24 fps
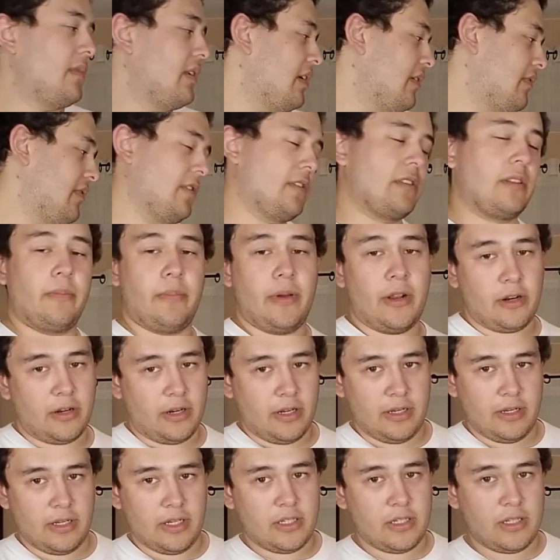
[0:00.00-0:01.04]
If there's a better
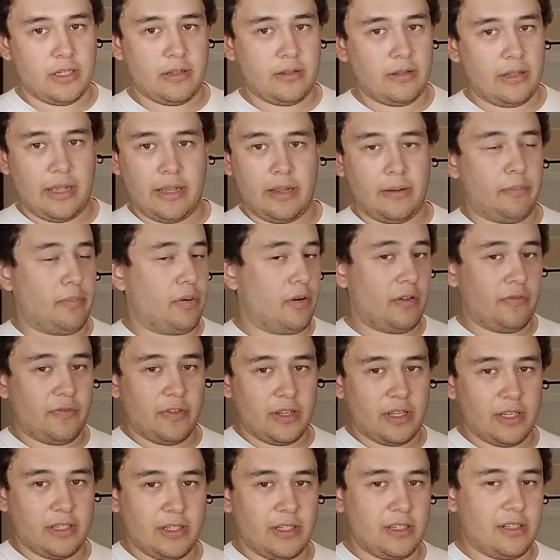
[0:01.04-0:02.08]
condition, like perfect
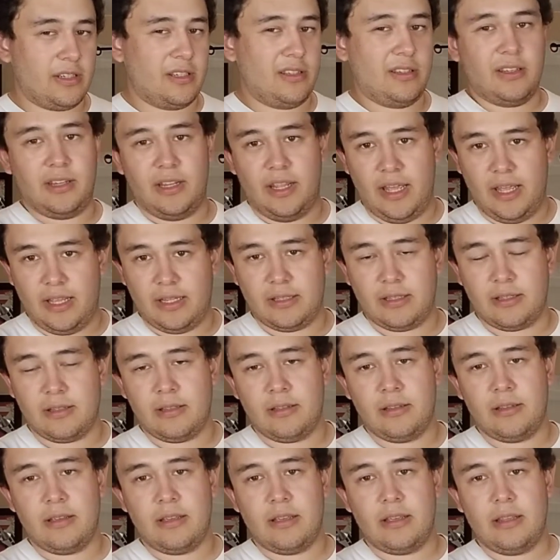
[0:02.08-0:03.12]
condition, yes,
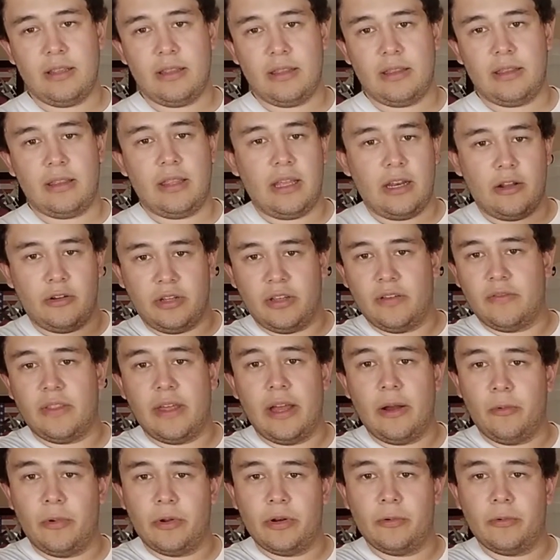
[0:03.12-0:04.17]
then I'll get
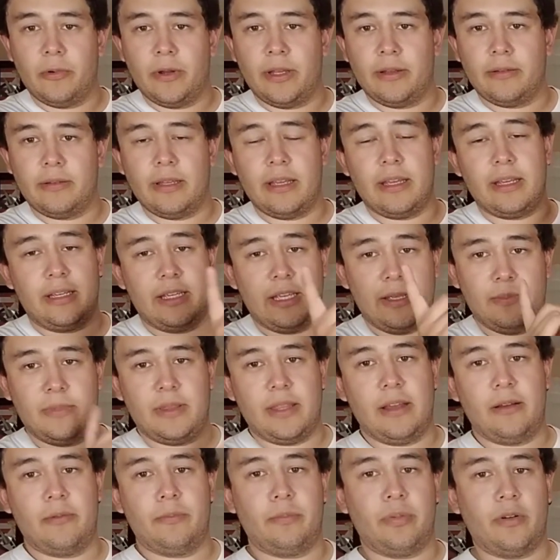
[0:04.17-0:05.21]
that one and keep
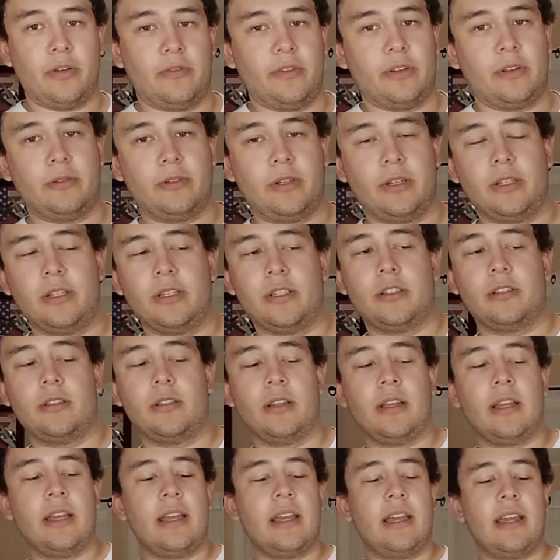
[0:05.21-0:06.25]
that perfect condition.
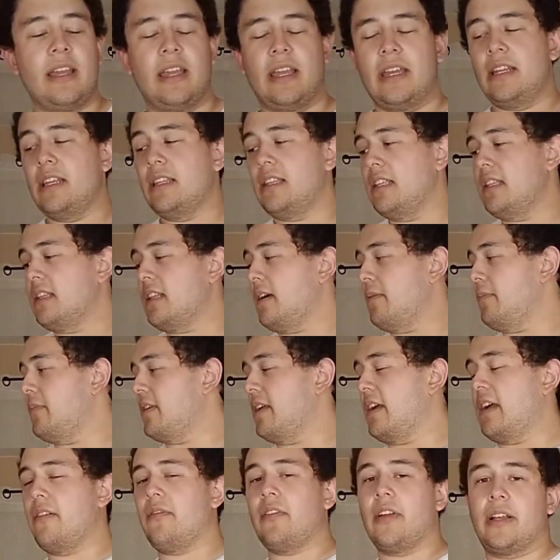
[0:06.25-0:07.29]
Anything that I'm gonna
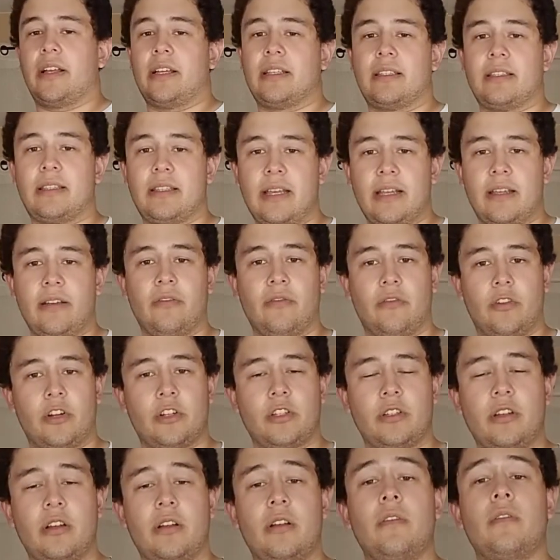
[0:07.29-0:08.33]
have like a second
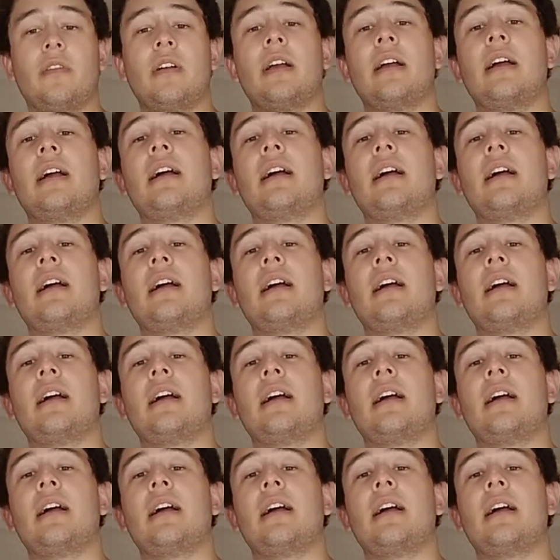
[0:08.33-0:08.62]
version of